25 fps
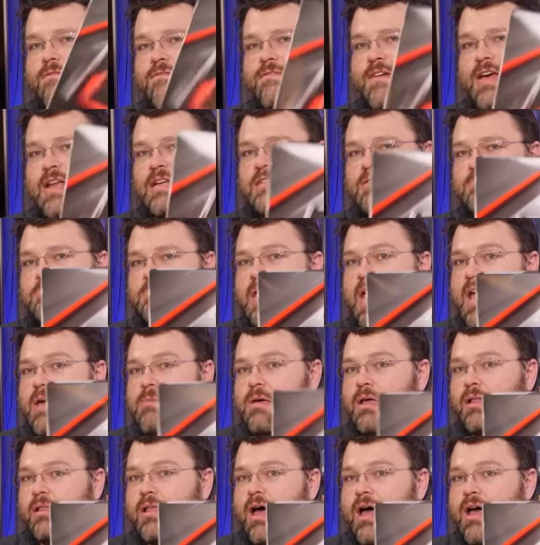Phantom
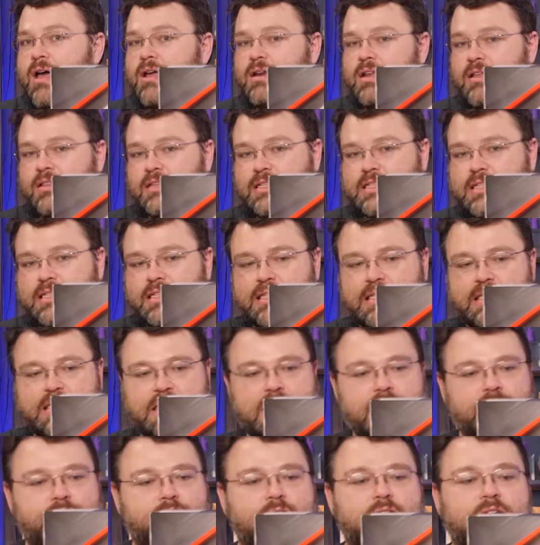Gaming line. This is the
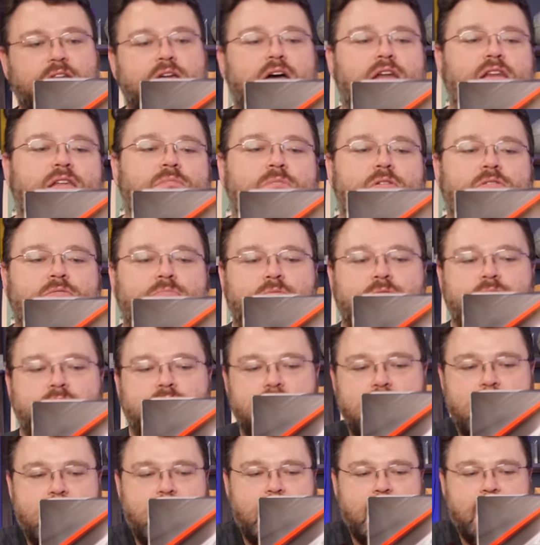Z390
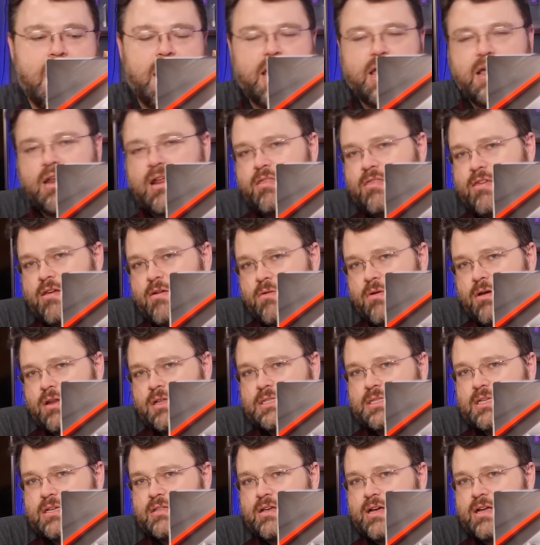motherboard, and I think we're
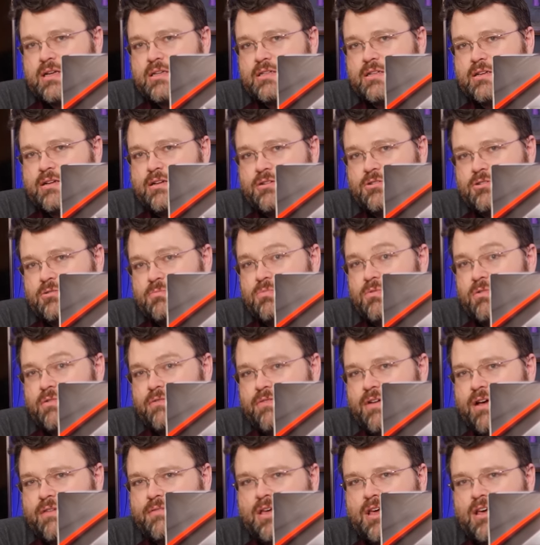going to see that 2.5
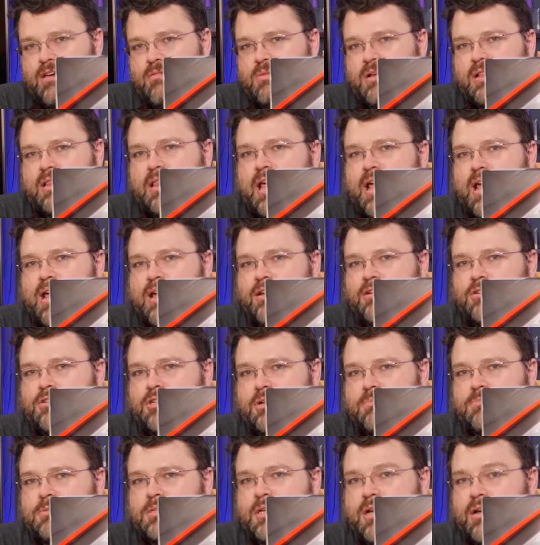gigabit LAN
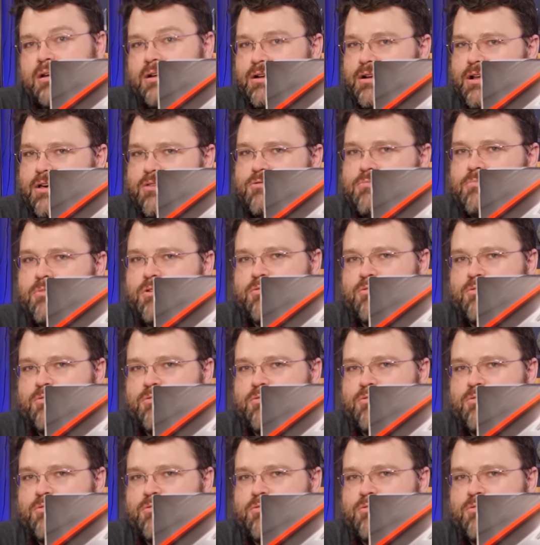chipset on other